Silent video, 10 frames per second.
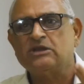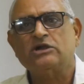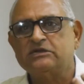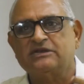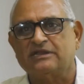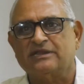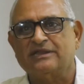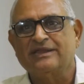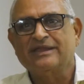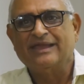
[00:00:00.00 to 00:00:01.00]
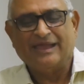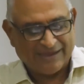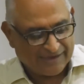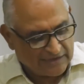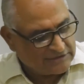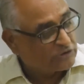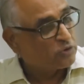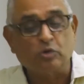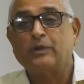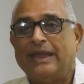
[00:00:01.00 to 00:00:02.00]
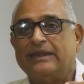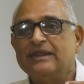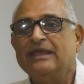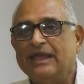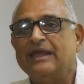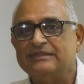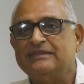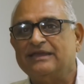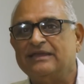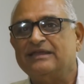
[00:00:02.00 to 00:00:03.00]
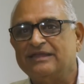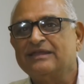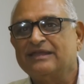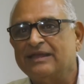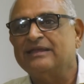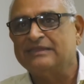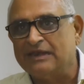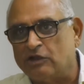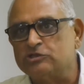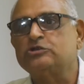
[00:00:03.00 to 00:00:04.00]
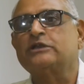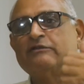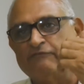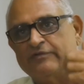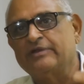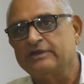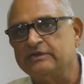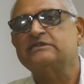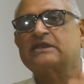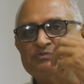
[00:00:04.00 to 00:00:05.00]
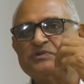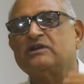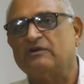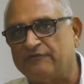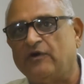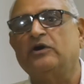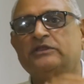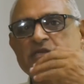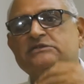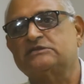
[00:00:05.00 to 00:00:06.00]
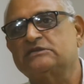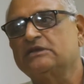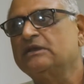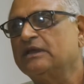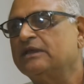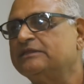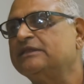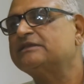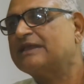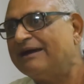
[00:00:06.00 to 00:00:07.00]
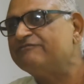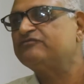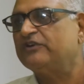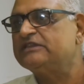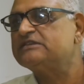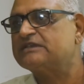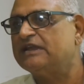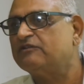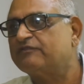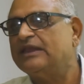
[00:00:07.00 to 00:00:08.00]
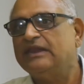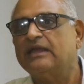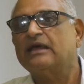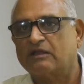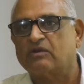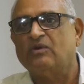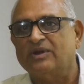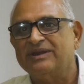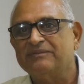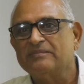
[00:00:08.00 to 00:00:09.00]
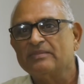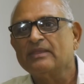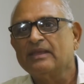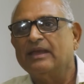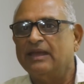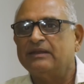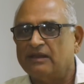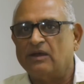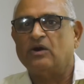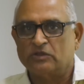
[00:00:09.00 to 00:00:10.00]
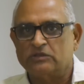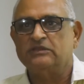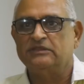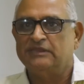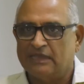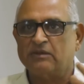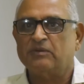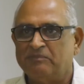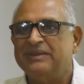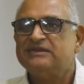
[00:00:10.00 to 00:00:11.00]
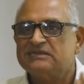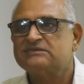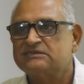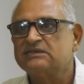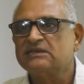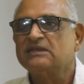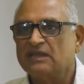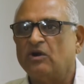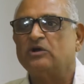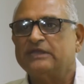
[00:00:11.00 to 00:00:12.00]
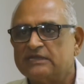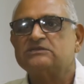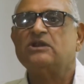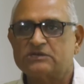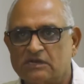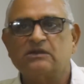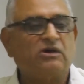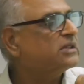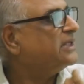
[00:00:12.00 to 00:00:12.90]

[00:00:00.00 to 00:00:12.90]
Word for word: not uh, uh, easy to look at. And the, uh, they'll also give description of how this, these calves for this kind of killing are grown and how their meat is, how they are slaughtered, how